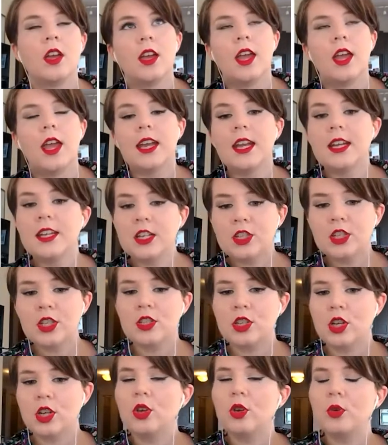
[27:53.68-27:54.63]
In addition
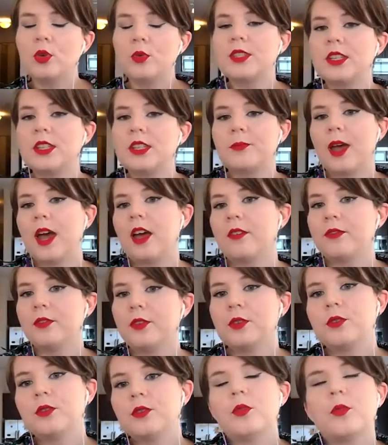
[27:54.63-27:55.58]
to who is in pet
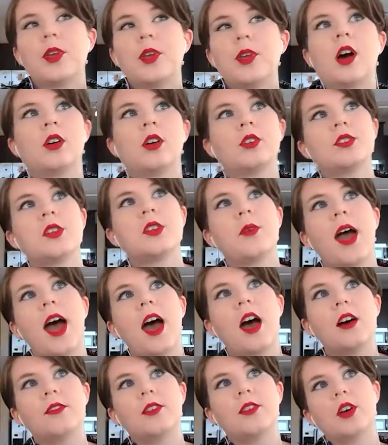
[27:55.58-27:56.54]
food, we also
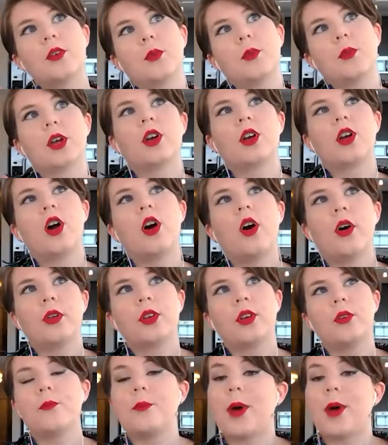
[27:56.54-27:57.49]
have what are called
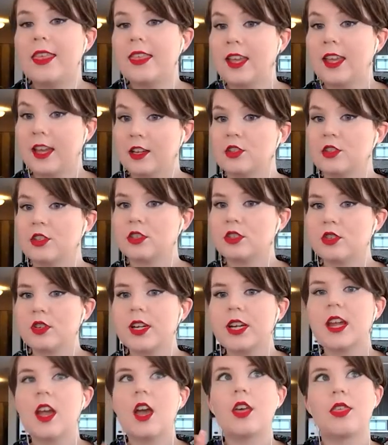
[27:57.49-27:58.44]
by the
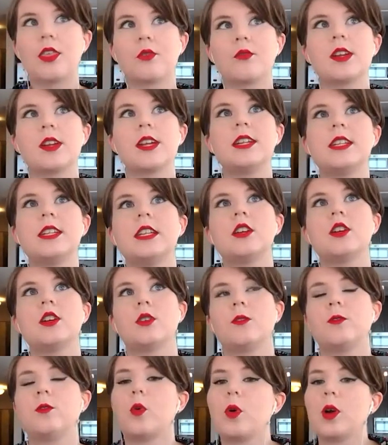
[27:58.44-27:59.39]
industry 3D or
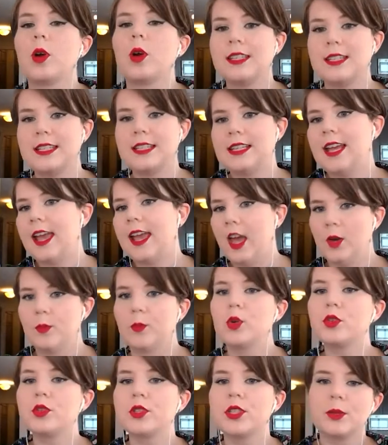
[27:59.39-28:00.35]
4D
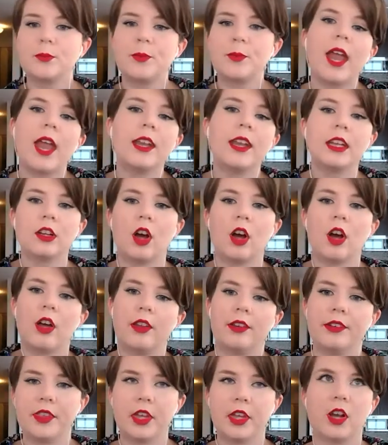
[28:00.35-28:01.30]
animals, depending
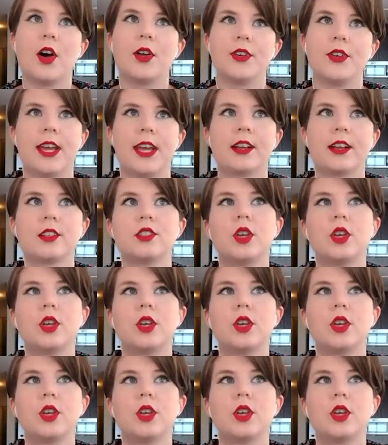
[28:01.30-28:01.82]
on the context.